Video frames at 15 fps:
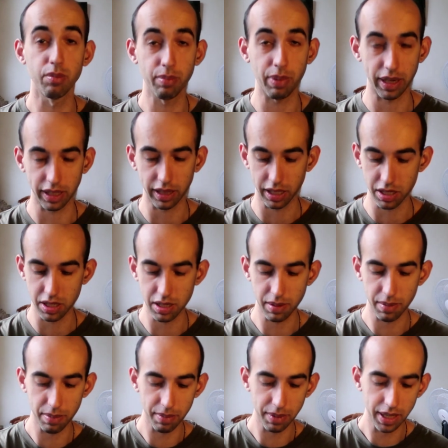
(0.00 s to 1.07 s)
patent list,
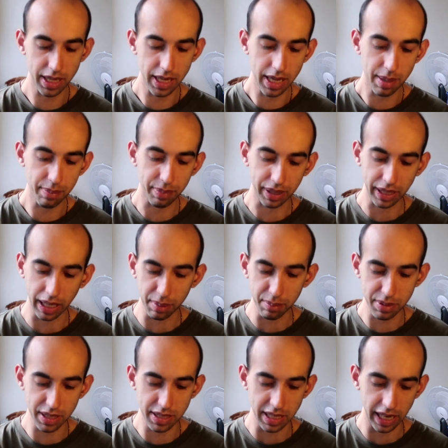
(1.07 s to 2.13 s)

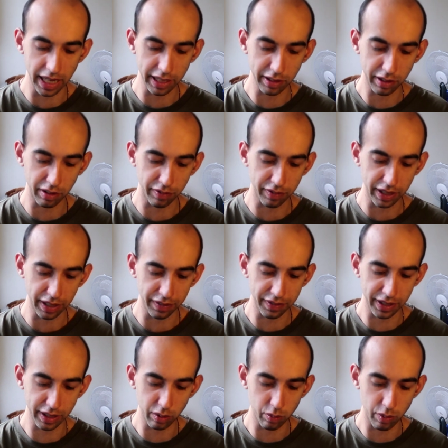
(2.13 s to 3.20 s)
becomes the target of
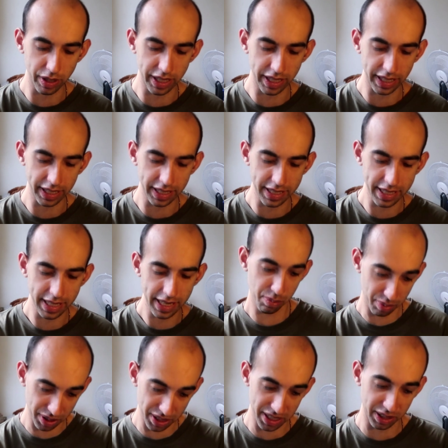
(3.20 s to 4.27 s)
Governor Redding's
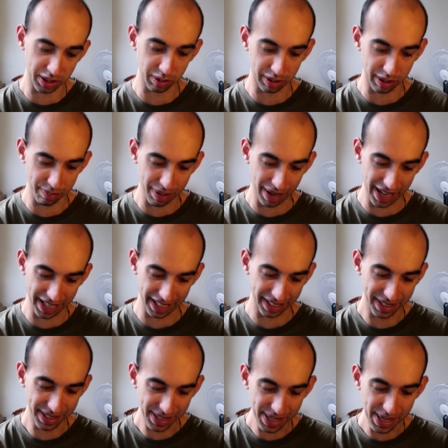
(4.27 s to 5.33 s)
presidential campaign.
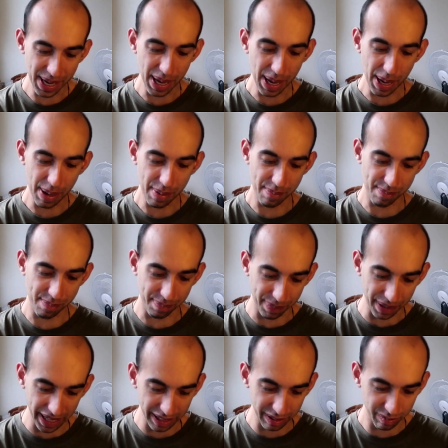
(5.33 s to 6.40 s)

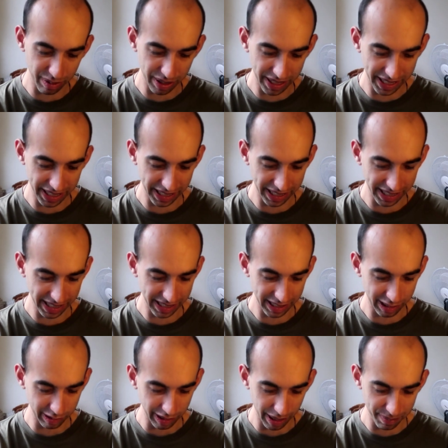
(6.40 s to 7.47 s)
Blake Redding,
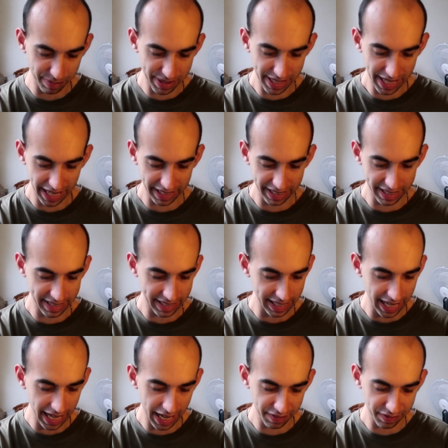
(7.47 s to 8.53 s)
trapped and
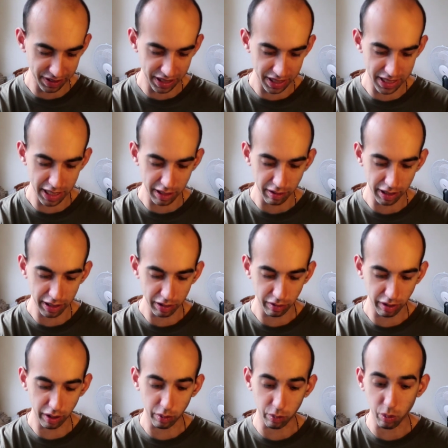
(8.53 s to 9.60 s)
enslaved in a secret
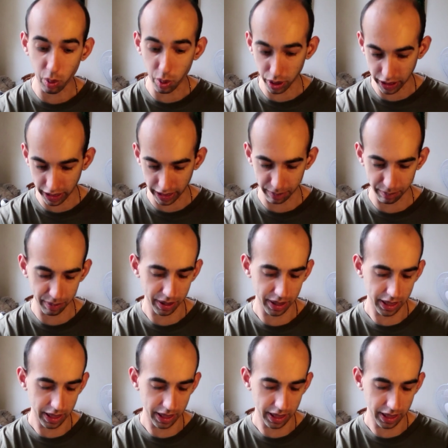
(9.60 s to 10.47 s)
underground work camp,